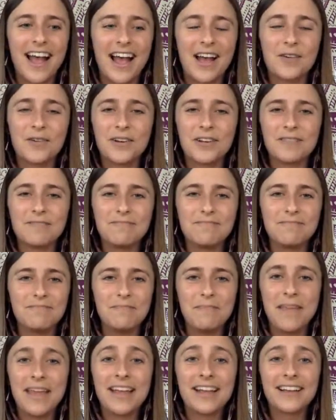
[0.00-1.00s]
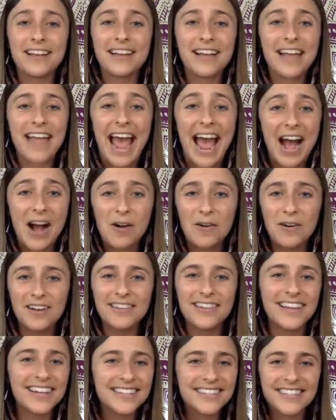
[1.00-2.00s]
I would make a cacao
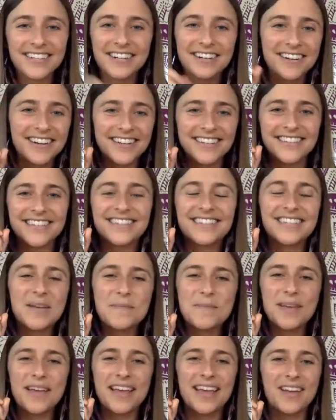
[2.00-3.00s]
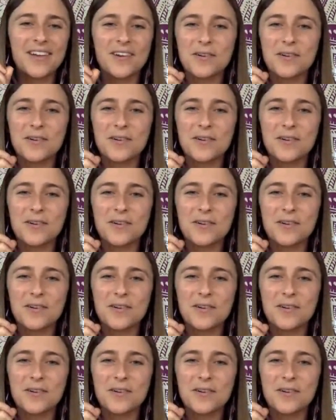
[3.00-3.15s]
elixir and sip it,